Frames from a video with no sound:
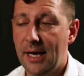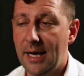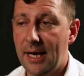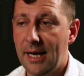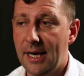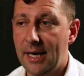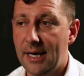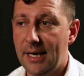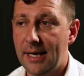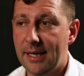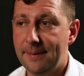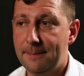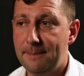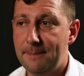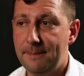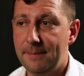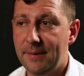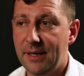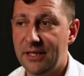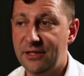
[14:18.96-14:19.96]

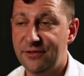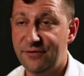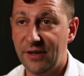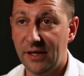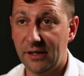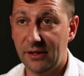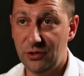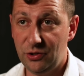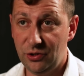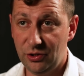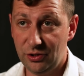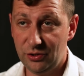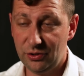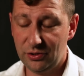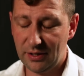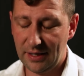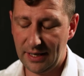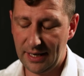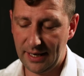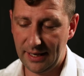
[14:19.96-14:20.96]
It's fairly
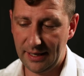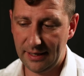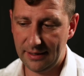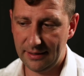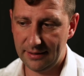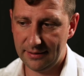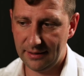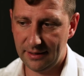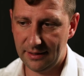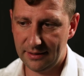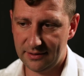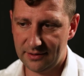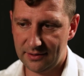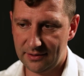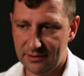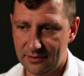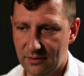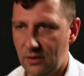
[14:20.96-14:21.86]
new and it's